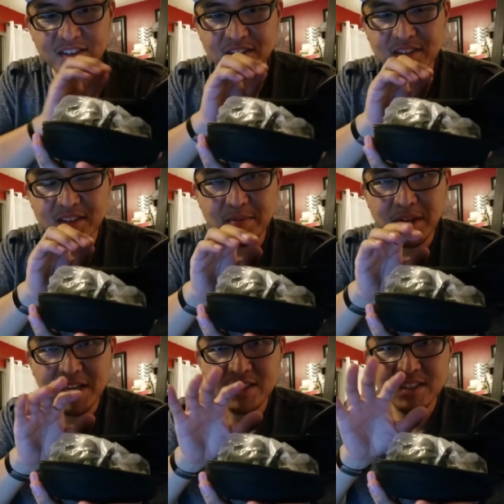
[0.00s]
just
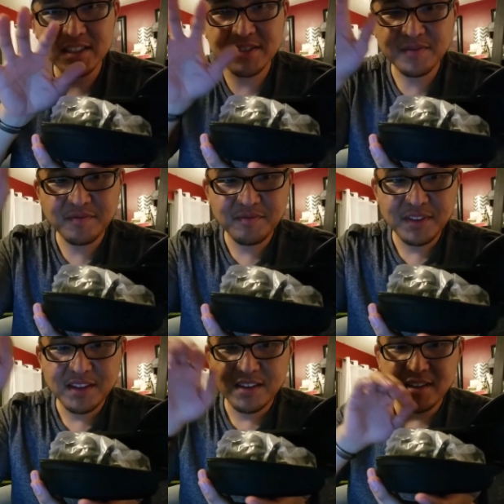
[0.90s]
imagine,
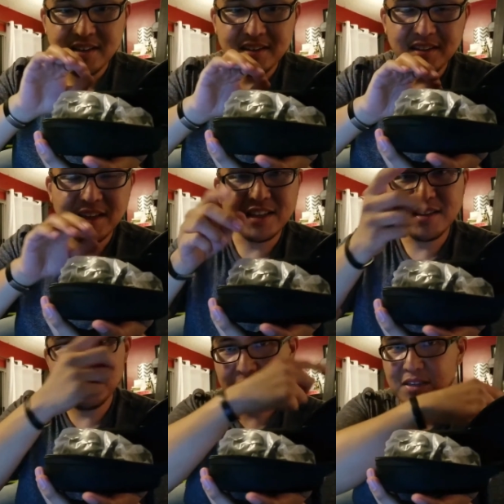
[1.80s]
like
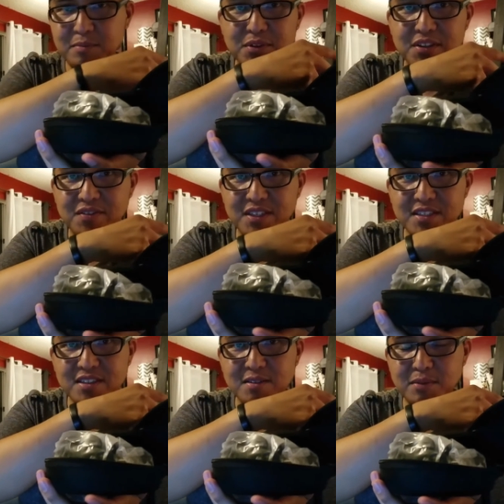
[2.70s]
in my
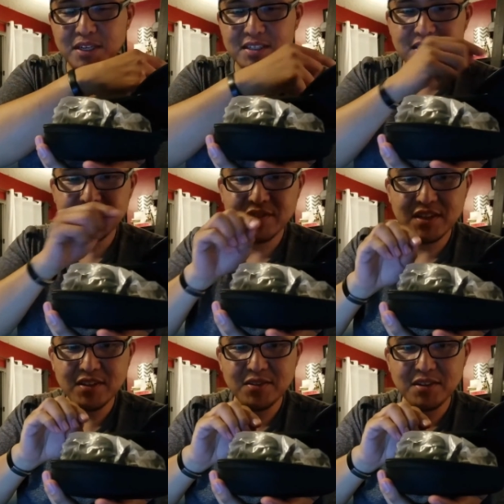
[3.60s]
previous unboxing
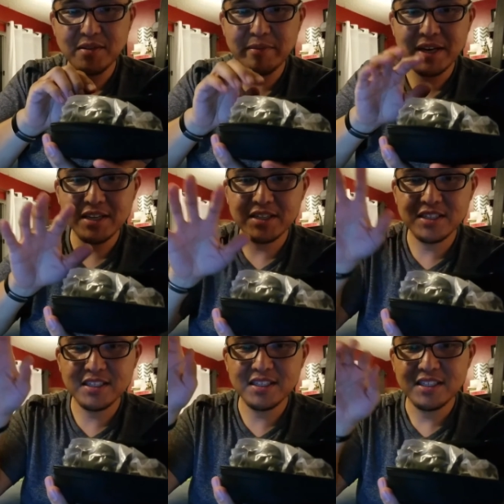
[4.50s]
video,
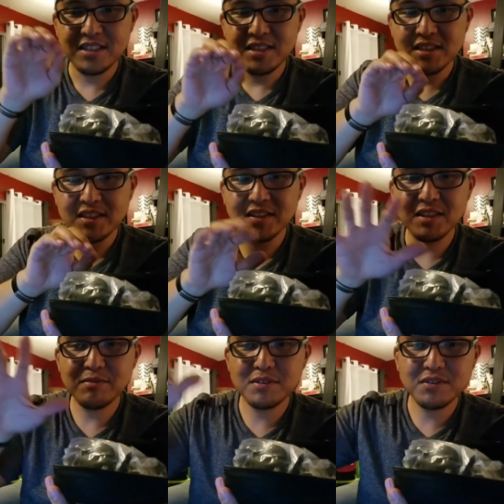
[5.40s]
imagine
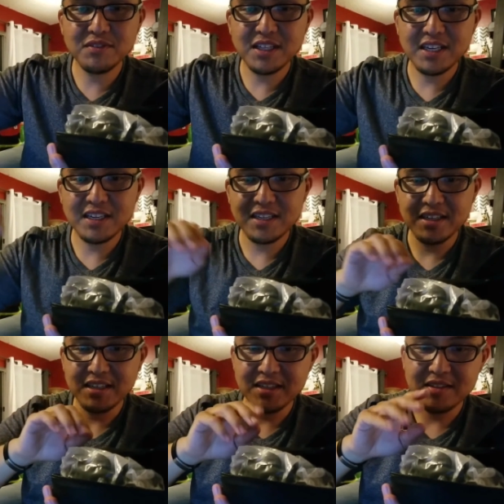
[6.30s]
gleams of light
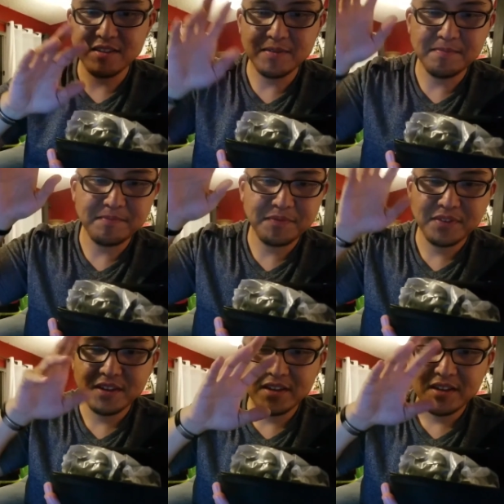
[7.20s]
and um,
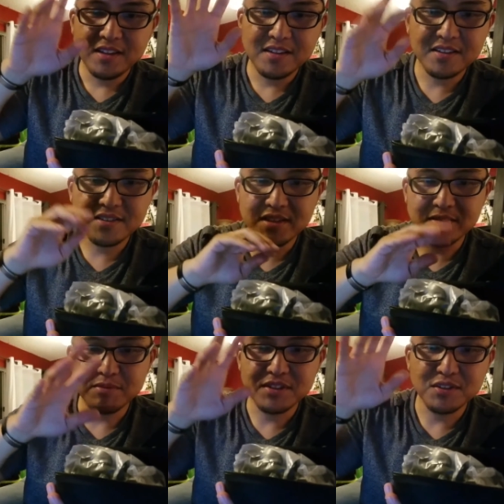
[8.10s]
this
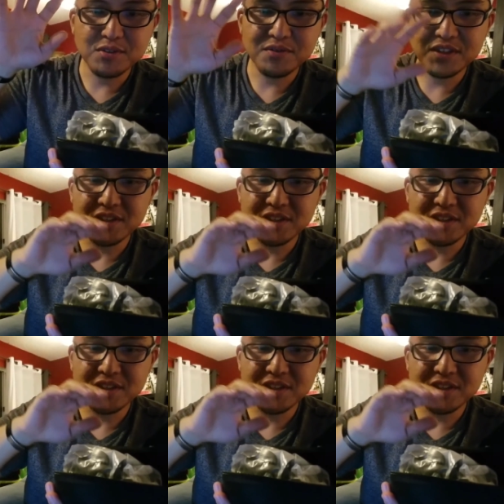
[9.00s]
time silver